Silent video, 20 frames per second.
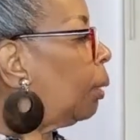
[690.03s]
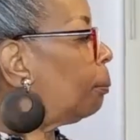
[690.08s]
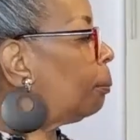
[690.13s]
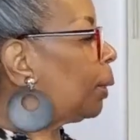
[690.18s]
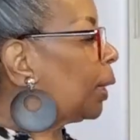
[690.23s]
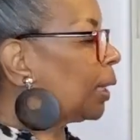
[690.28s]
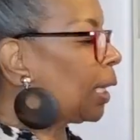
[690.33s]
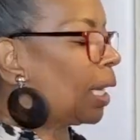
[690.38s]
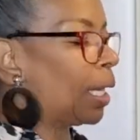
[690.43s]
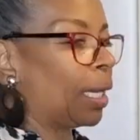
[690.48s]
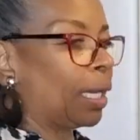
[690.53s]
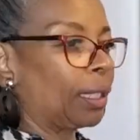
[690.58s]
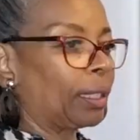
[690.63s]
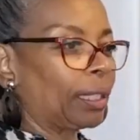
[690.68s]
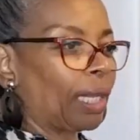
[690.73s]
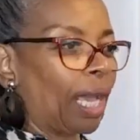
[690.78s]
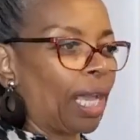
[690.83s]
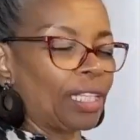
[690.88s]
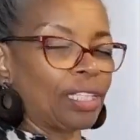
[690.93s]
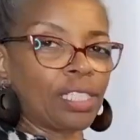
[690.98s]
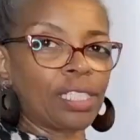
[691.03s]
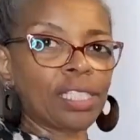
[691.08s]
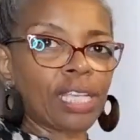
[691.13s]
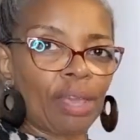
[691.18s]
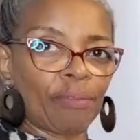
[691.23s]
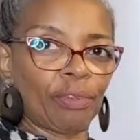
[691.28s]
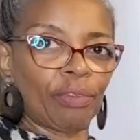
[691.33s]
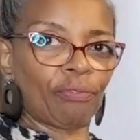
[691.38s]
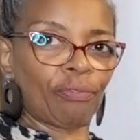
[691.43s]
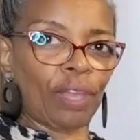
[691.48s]
But I just
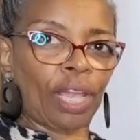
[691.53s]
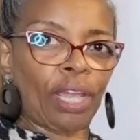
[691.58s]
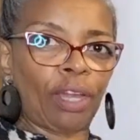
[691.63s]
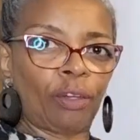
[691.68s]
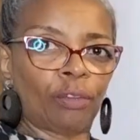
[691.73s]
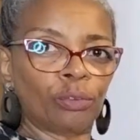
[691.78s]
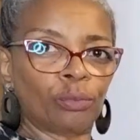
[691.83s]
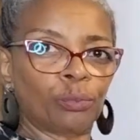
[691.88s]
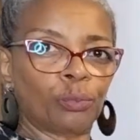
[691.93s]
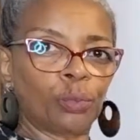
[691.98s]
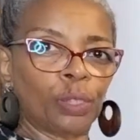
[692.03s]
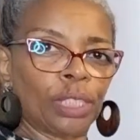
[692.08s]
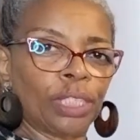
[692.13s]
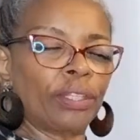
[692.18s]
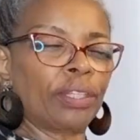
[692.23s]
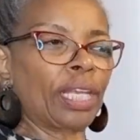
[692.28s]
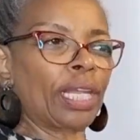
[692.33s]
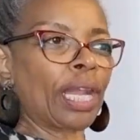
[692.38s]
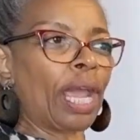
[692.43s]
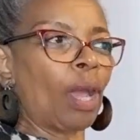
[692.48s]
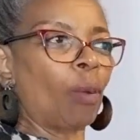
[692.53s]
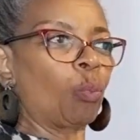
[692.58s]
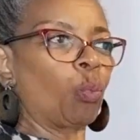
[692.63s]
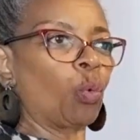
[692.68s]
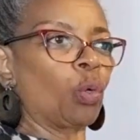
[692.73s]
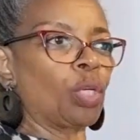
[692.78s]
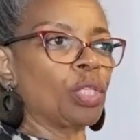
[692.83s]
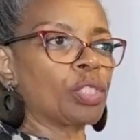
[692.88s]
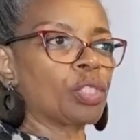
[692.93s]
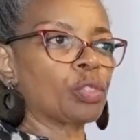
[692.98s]
haven't found one that I want